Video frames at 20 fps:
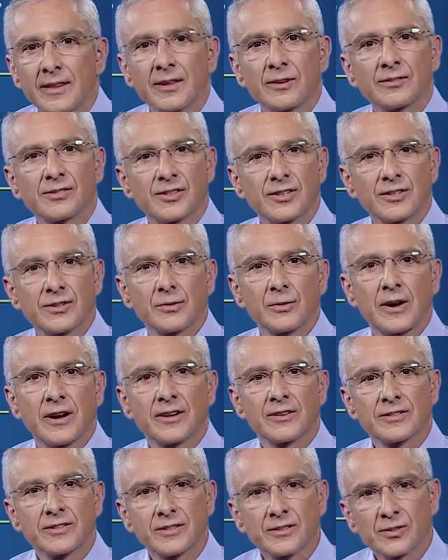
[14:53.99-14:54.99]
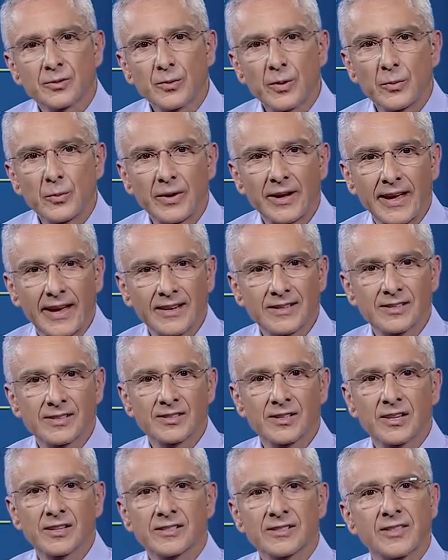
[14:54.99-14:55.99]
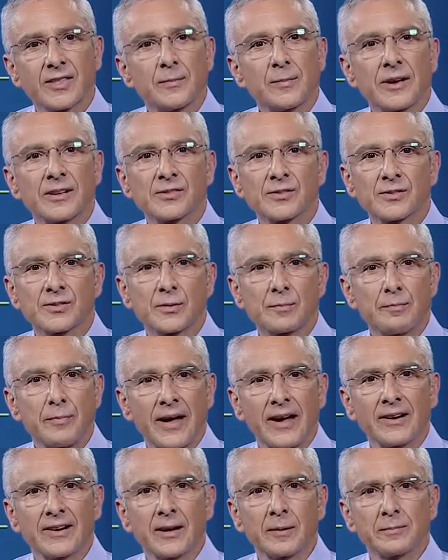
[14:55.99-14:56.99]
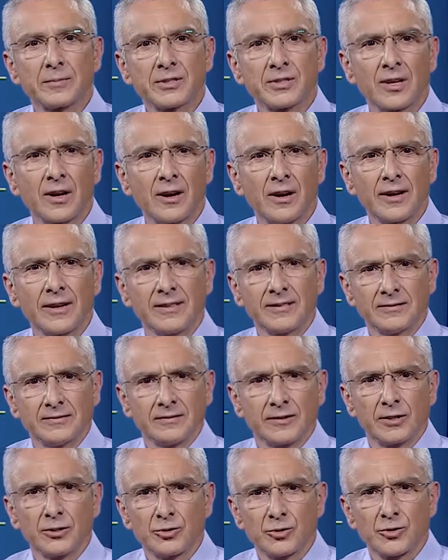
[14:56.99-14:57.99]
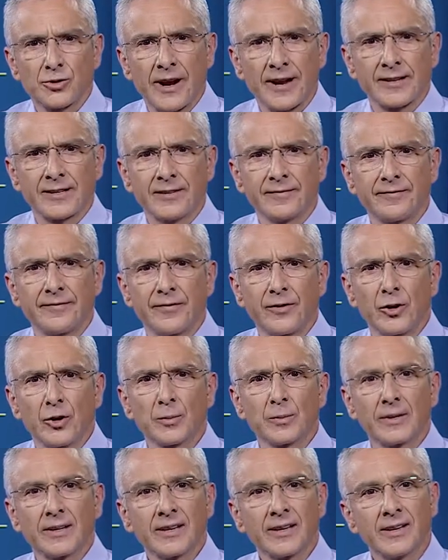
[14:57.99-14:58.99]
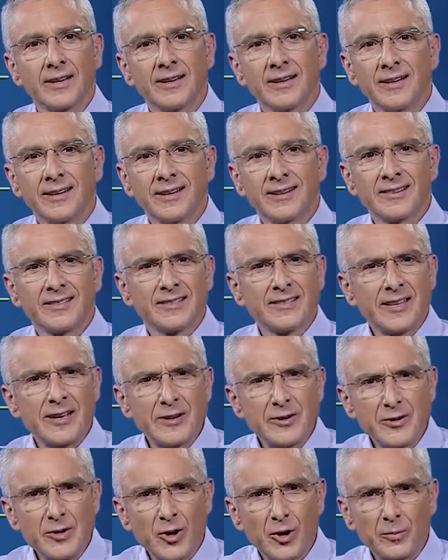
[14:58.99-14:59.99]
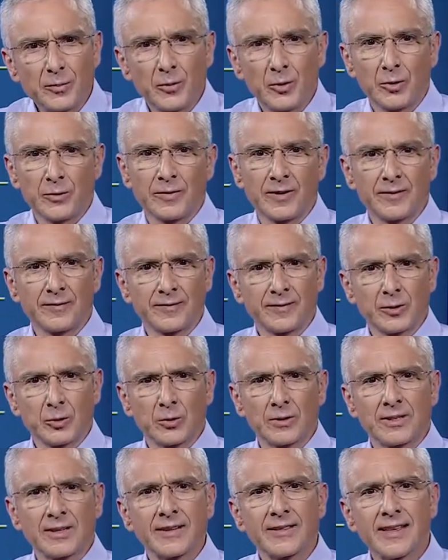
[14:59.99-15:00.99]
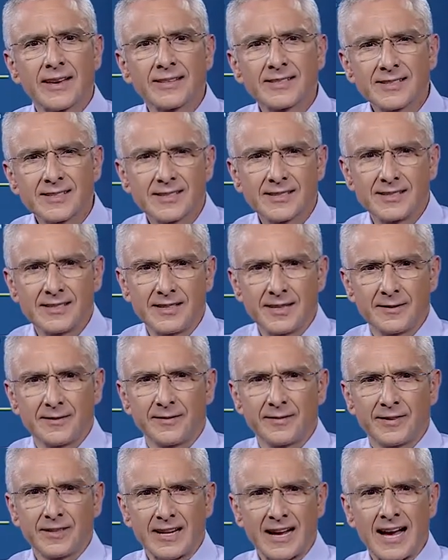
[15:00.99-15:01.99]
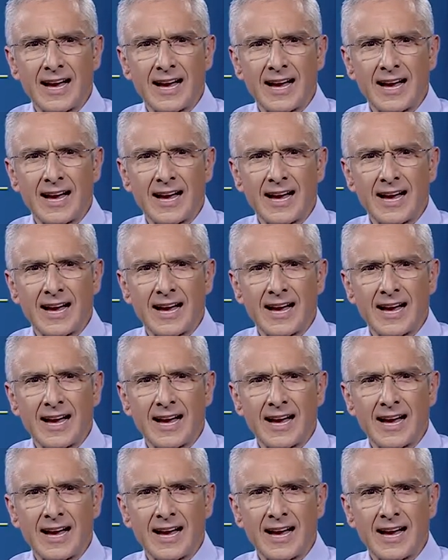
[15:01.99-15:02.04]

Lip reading: There are situations when we exercise and the muscles are bound up tight and contracting firmly. They're not moving fluidly, they're stiff and